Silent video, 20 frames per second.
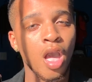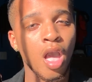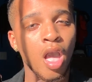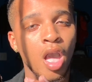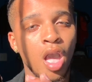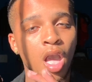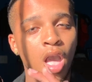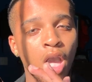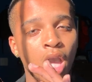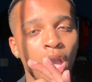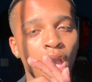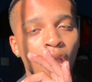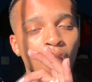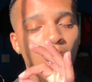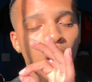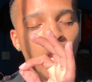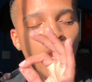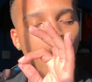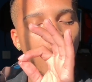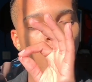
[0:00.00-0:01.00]

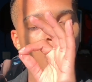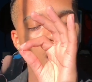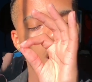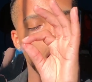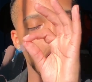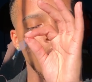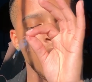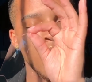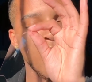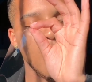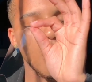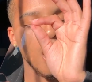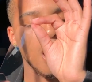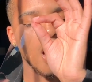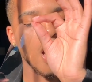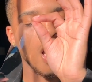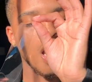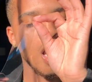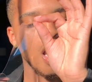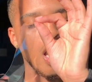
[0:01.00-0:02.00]

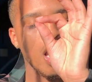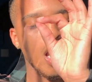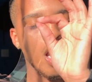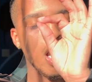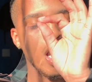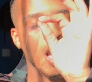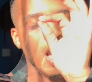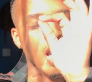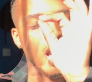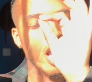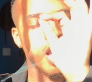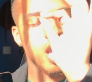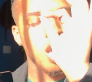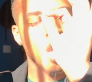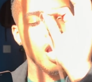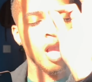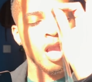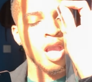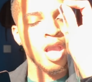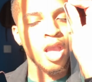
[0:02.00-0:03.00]

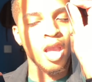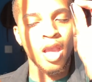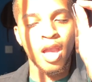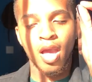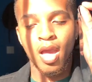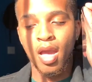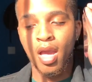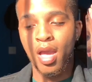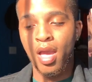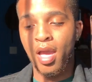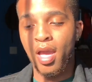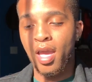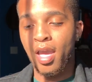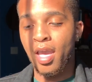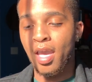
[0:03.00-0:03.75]
Nothing is said.